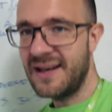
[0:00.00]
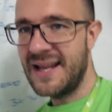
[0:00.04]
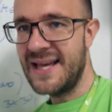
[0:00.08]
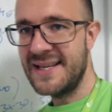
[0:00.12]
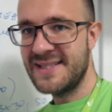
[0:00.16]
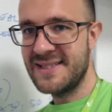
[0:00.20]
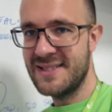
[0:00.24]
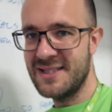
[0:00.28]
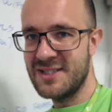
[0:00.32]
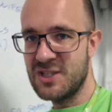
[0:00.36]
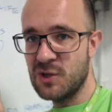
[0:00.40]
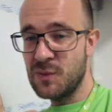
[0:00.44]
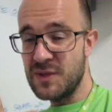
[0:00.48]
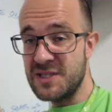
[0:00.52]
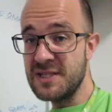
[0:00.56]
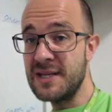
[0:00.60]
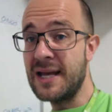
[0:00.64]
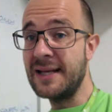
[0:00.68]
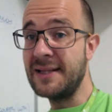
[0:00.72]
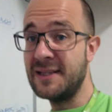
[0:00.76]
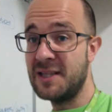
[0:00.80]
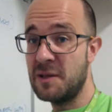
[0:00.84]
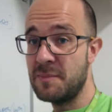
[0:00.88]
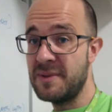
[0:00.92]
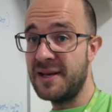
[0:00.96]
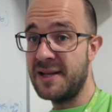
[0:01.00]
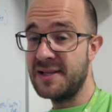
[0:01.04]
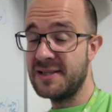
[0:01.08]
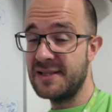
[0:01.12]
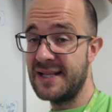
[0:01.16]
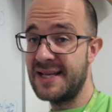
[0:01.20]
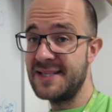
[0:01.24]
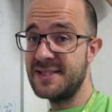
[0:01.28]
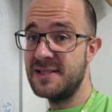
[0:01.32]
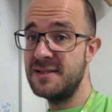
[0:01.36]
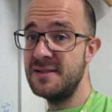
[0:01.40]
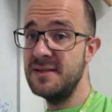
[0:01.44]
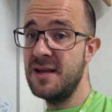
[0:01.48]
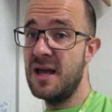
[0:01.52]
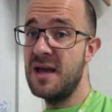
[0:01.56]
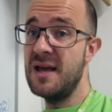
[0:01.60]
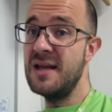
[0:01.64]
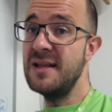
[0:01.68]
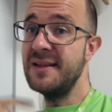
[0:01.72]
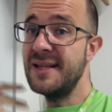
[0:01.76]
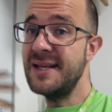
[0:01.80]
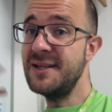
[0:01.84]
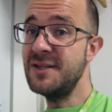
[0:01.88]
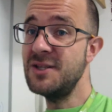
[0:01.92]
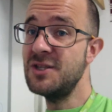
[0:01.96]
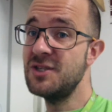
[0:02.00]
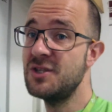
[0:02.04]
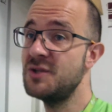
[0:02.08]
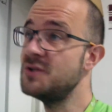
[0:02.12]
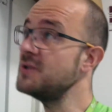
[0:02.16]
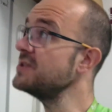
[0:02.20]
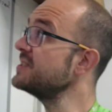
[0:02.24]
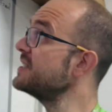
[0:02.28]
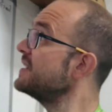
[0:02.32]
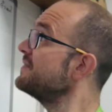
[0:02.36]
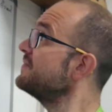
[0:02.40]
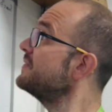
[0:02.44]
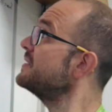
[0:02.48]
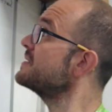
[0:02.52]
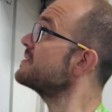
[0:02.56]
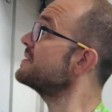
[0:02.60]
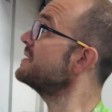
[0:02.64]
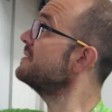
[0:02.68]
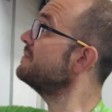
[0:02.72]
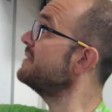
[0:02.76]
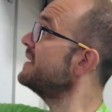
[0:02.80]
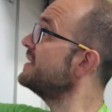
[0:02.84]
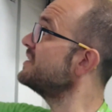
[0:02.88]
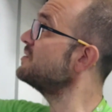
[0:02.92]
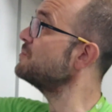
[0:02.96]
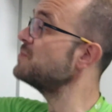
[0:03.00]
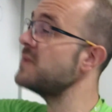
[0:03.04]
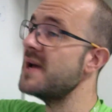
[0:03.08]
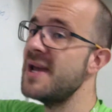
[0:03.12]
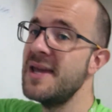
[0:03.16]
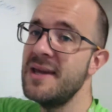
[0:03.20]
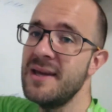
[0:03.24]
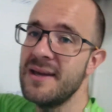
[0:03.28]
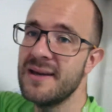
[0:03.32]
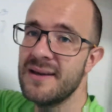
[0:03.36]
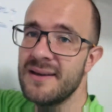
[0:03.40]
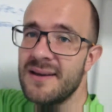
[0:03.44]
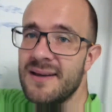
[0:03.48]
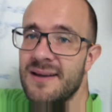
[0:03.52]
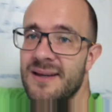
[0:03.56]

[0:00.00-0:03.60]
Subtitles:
lesson. So it's 90-minute lesson. Then the students have 30 minutes break